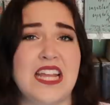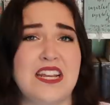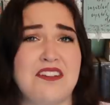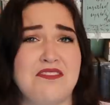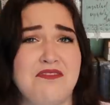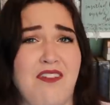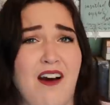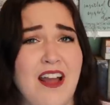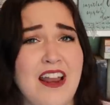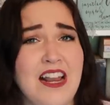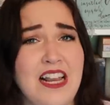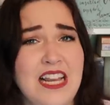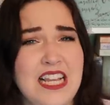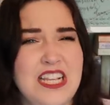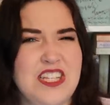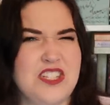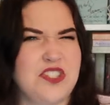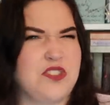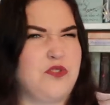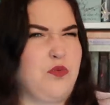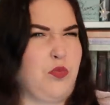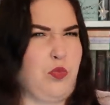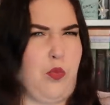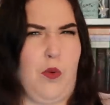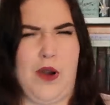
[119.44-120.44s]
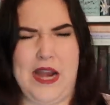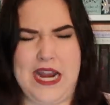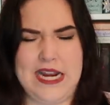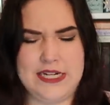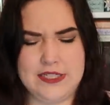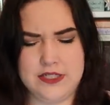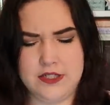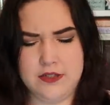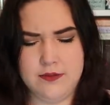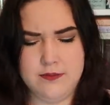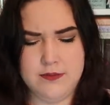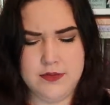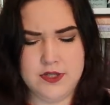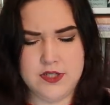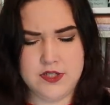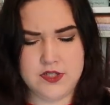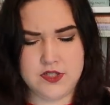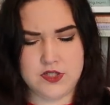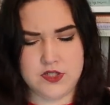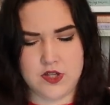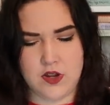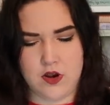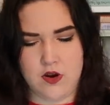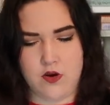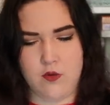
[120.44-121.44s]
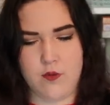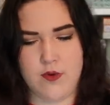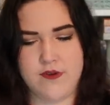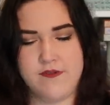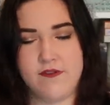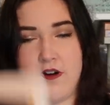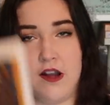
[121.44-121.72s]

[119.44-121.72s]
And finally, just random, so we've